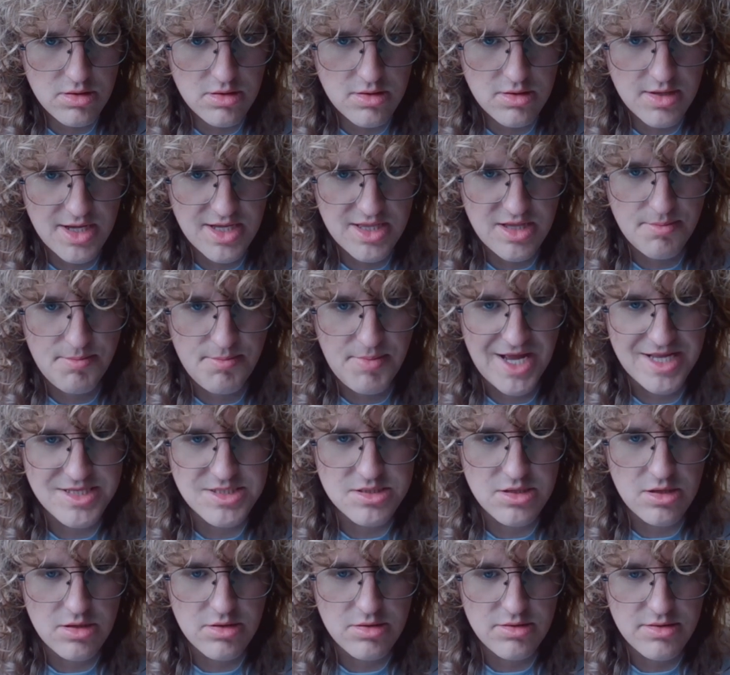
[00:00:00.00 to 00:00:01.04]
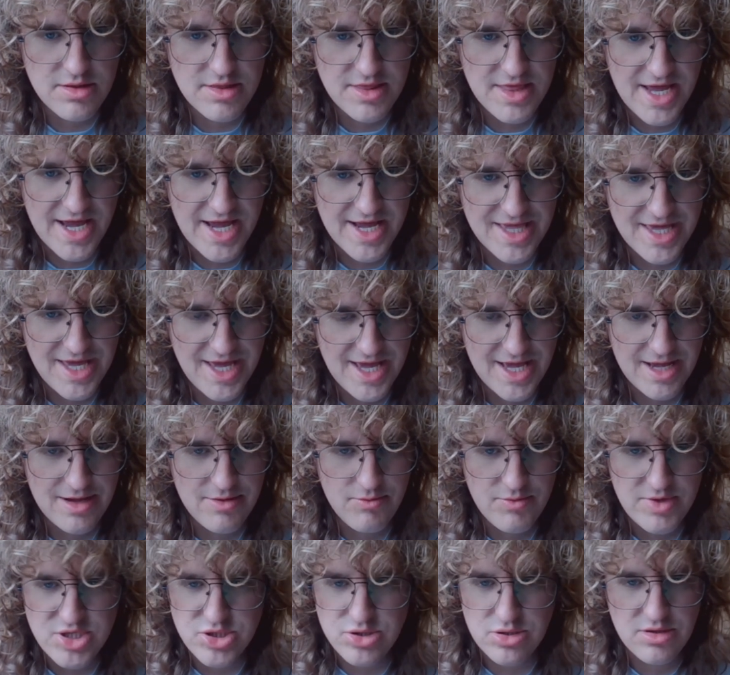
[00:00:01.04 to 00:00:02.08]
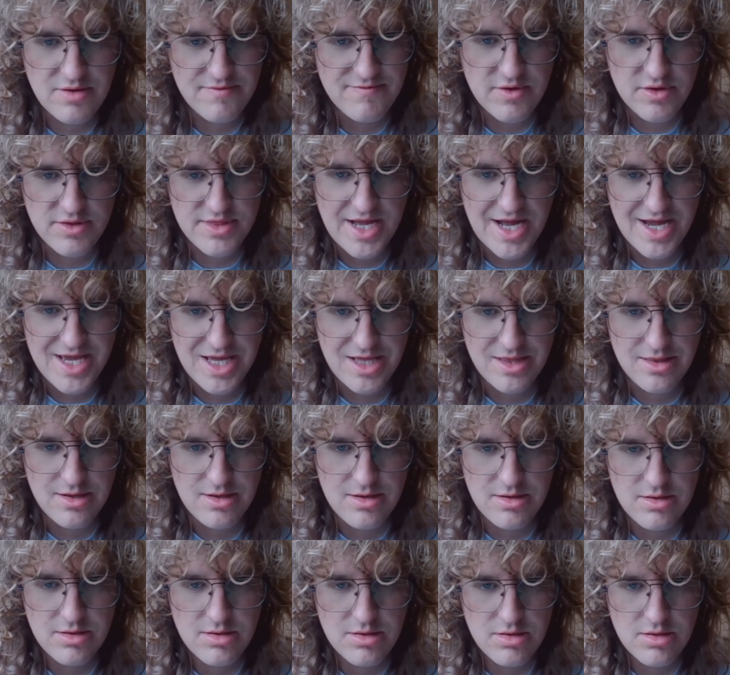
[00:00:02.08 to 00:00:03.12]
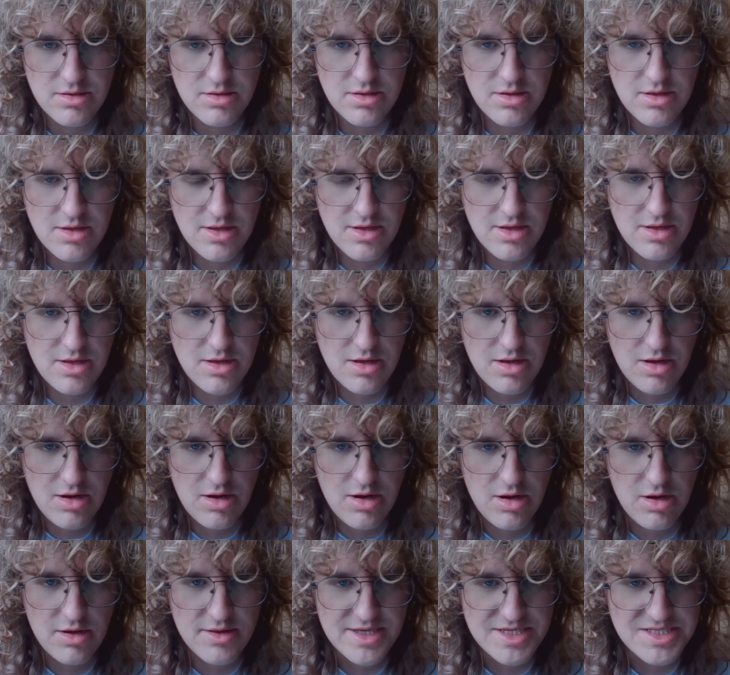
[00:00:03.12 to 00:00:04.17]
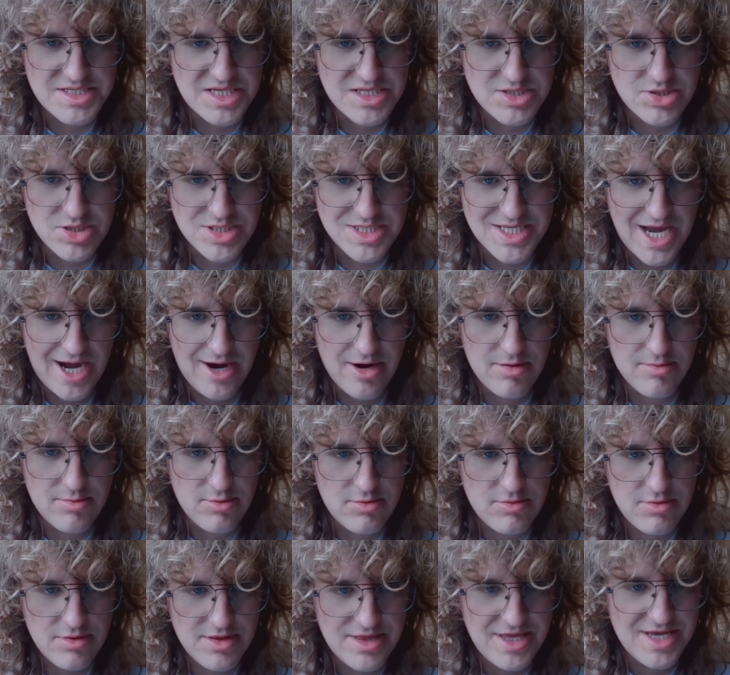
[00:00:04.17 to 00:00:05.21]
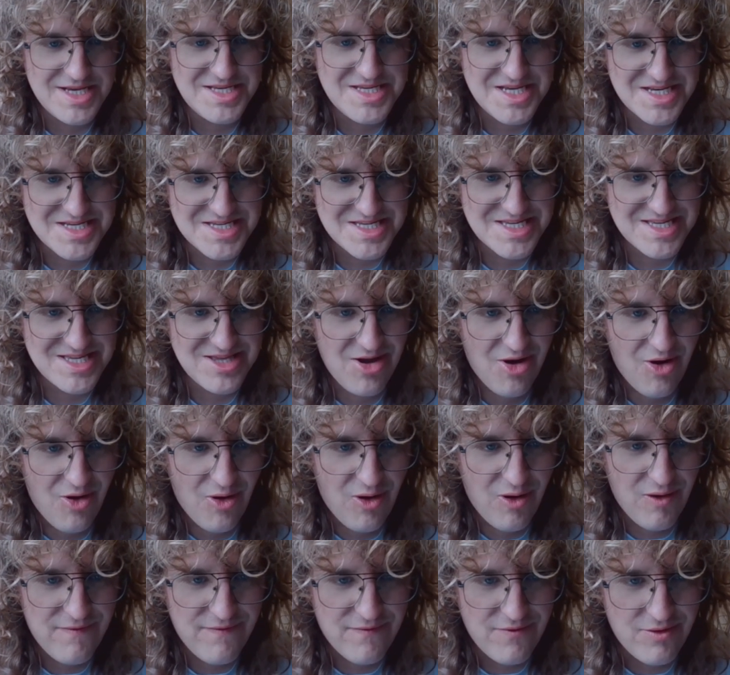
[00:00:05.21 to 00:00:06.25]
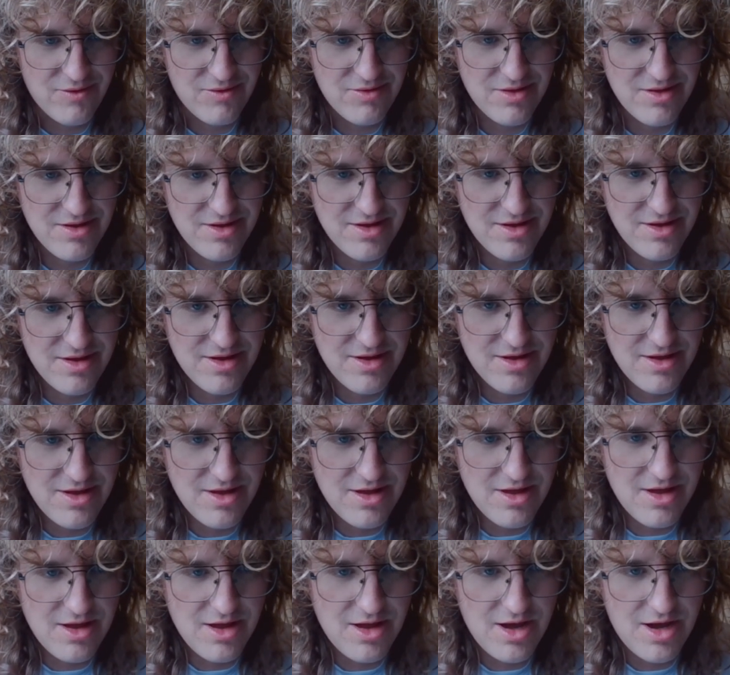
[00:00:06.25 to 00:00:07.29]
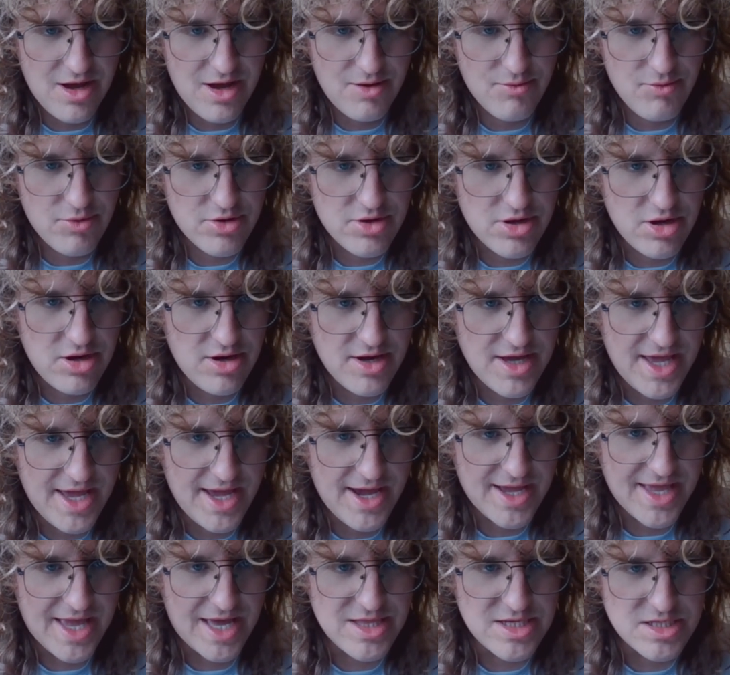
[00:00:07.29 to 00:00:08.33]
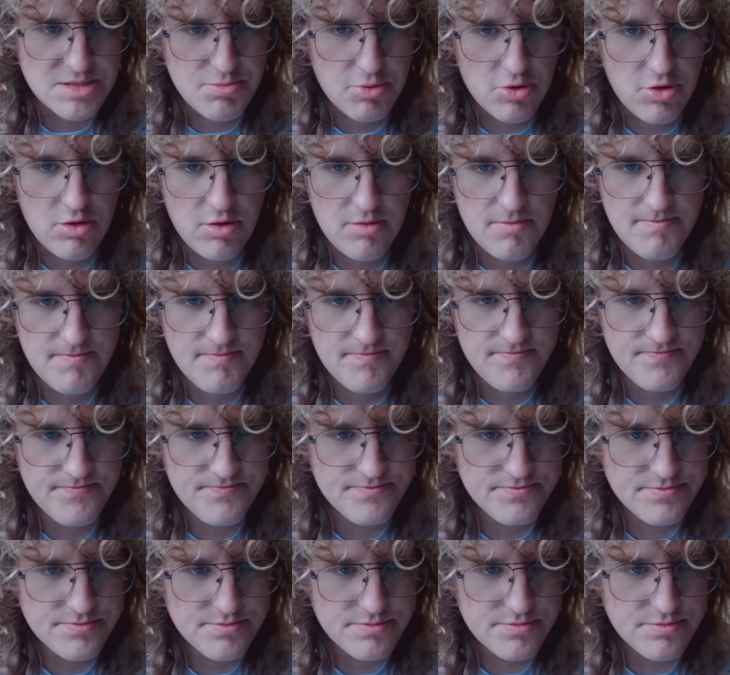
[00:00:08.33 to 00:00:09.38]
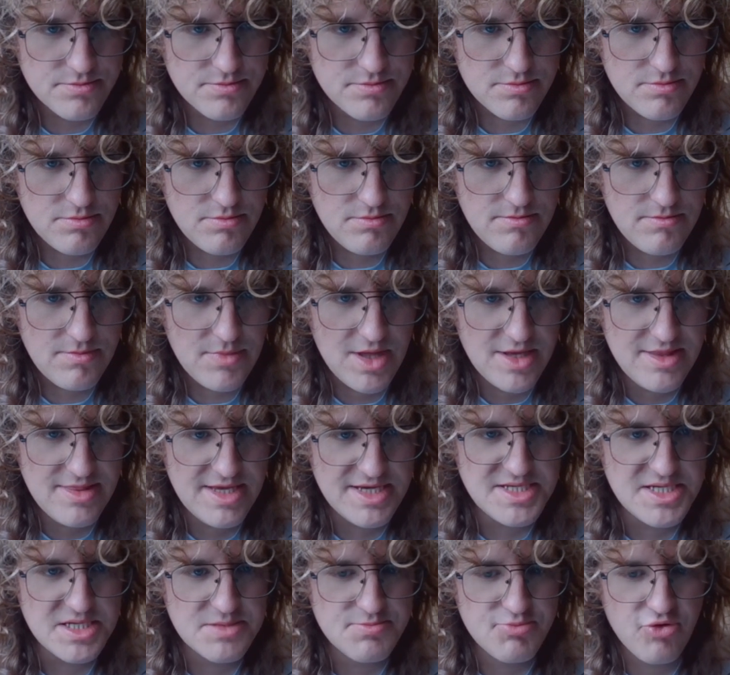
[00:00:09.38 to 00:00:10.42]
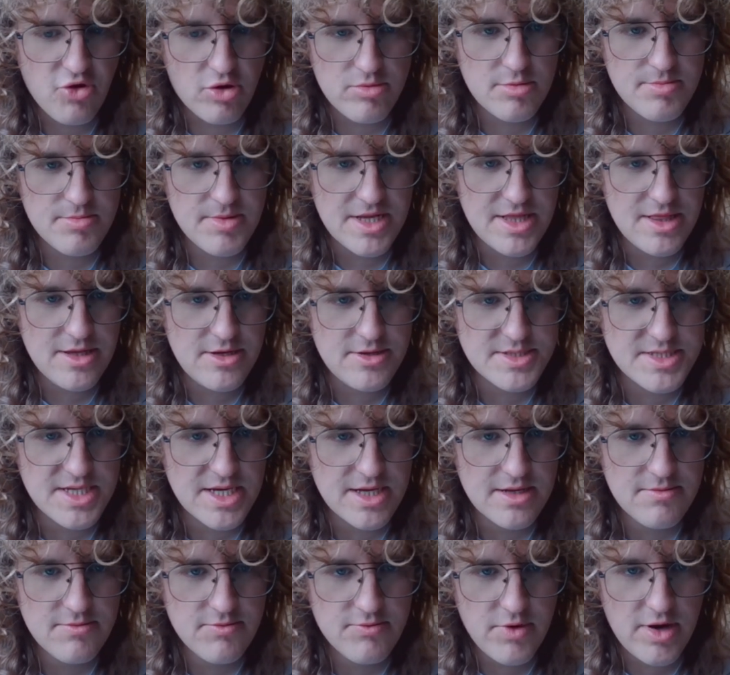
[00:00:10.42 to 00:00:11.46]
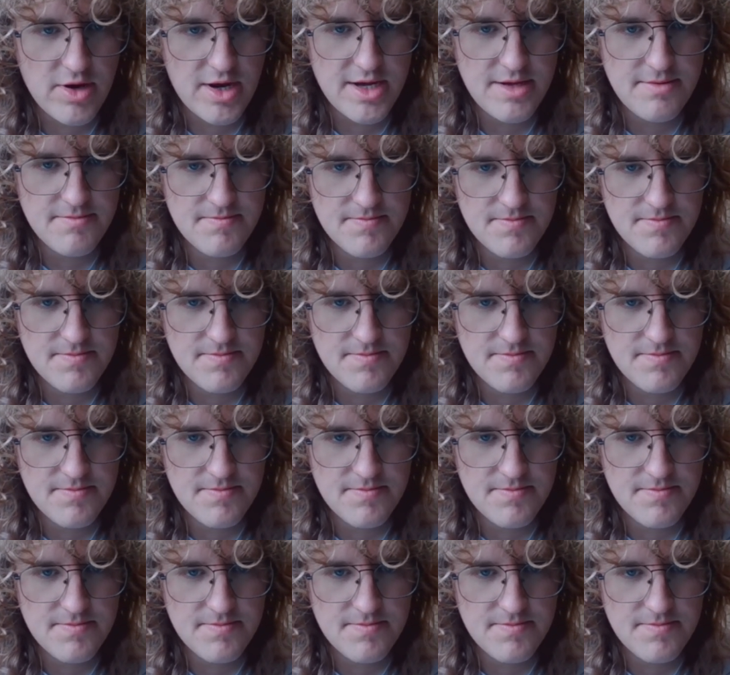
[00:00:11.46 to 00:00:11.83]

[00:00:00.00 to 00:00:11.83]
It depends on their king. We shouldn't have done that either. Oh, this is just terrible. This is awful. We'll go here, get this pawn. This is probably losing, right?